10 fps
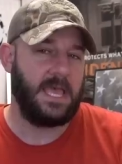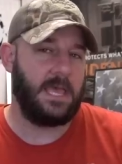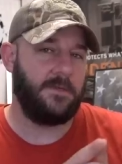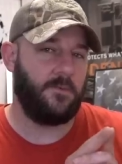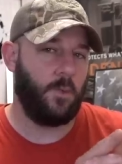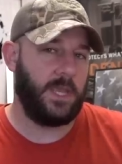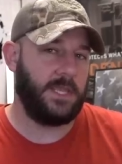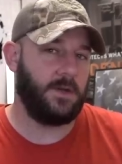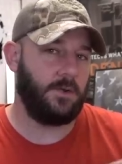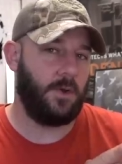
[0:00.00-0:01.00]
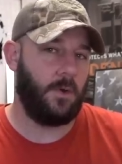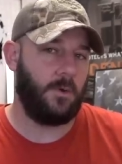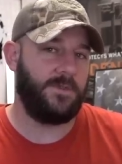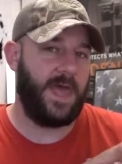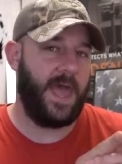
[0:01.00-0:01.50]
if we don't
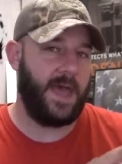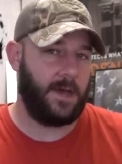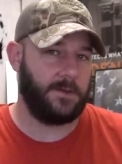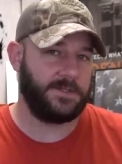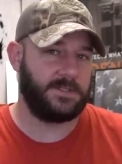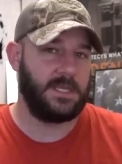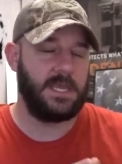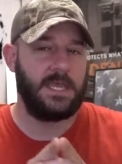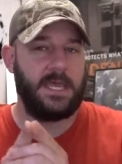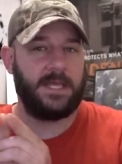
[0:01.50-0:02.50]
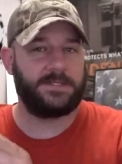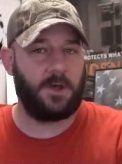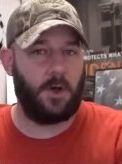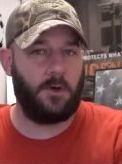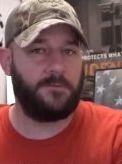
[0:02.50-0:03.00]
hold the House, it's
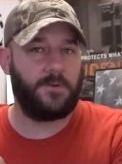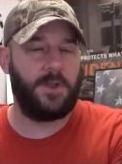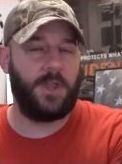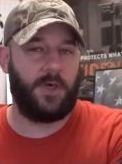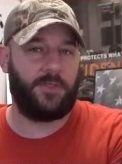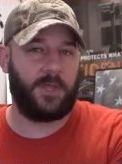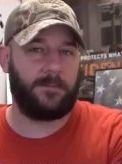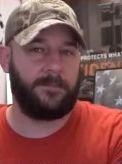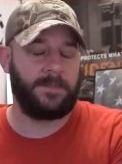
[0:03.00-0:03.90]
all for nothing.